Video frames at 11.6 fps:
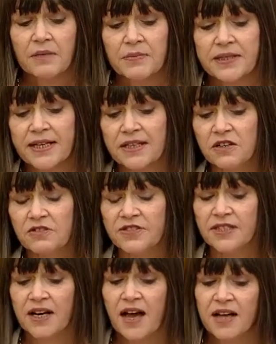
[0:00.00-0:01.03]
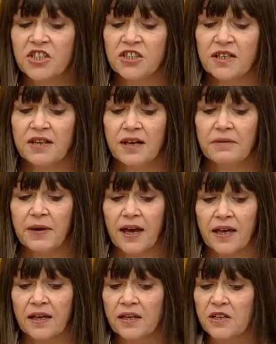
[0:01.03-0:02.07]
Presiding Officer, Angeline and
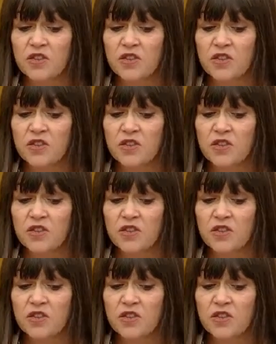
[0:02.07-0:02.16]
Brian